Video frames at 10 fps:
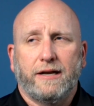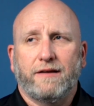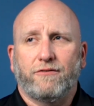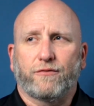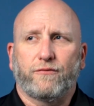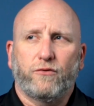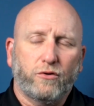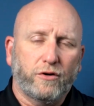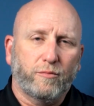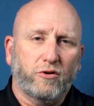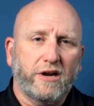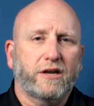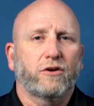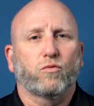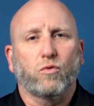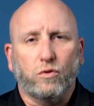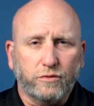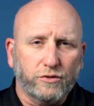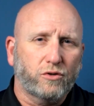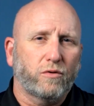they have their foot on the brake and a
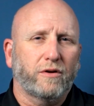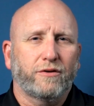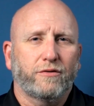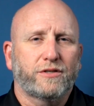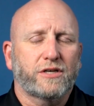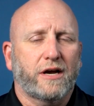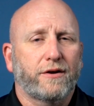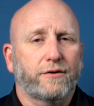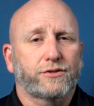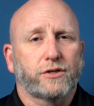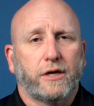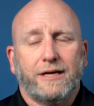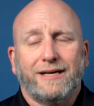roller is going under the tires,